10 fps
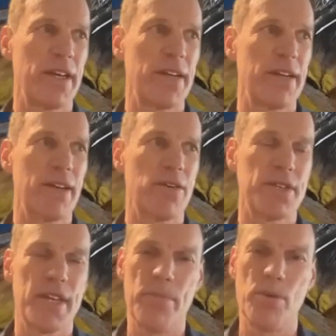across
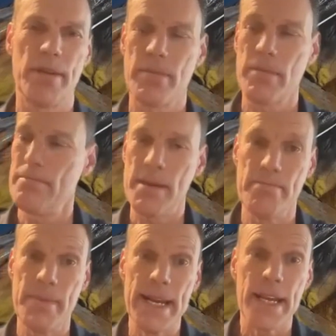that border,
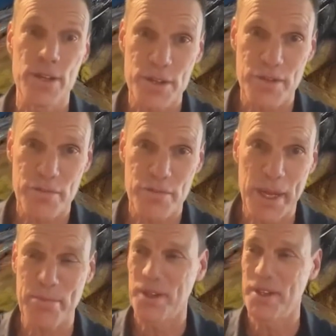millions of
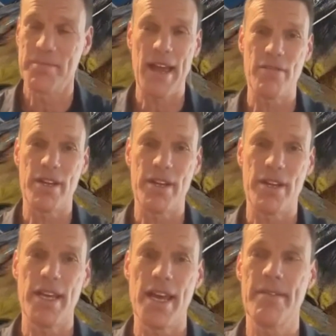people every
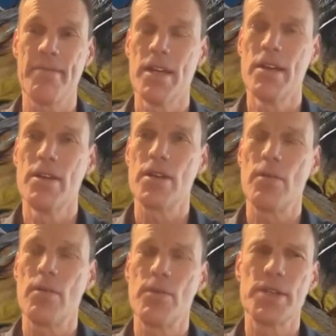year.
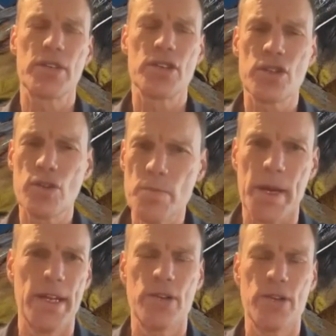So it was a
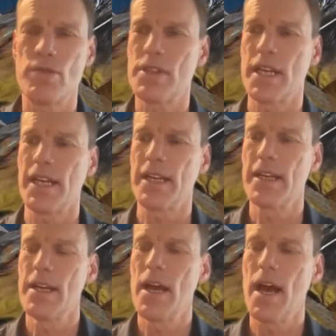super interesting,
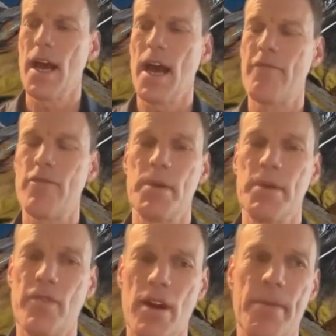from
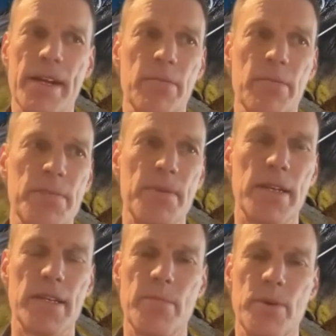an environmental
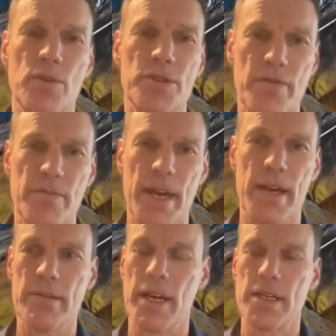perspective, but also from
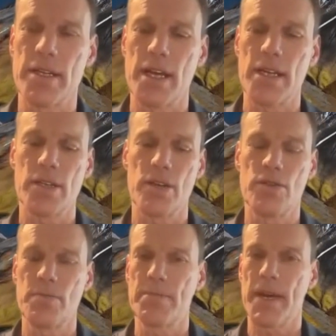that
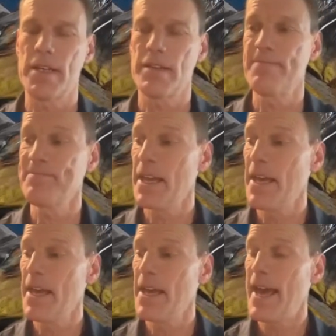social perspective.
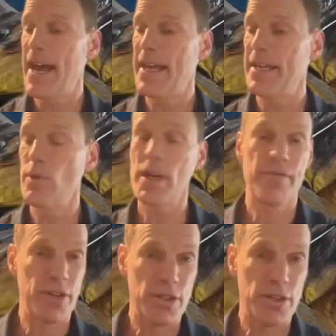And when
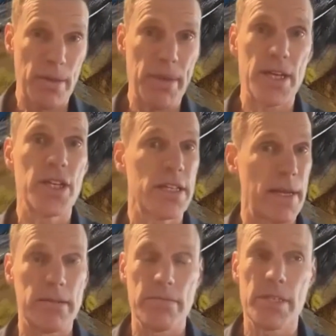I finished my PhD, I
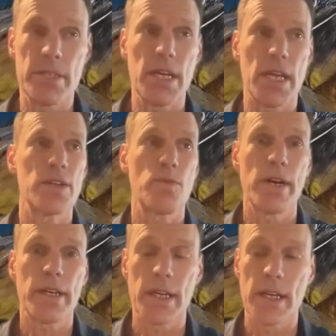spent 10 years
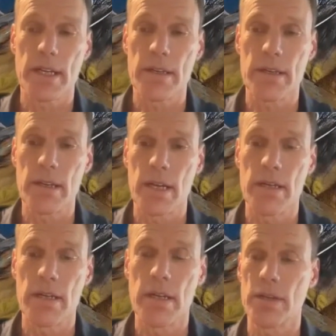working
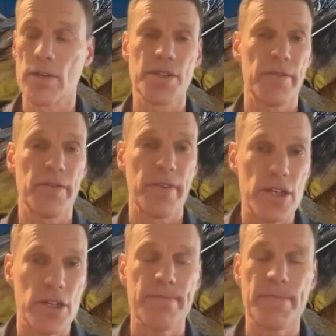in
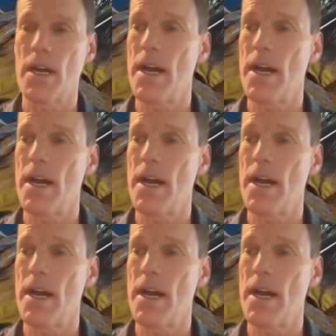conservation,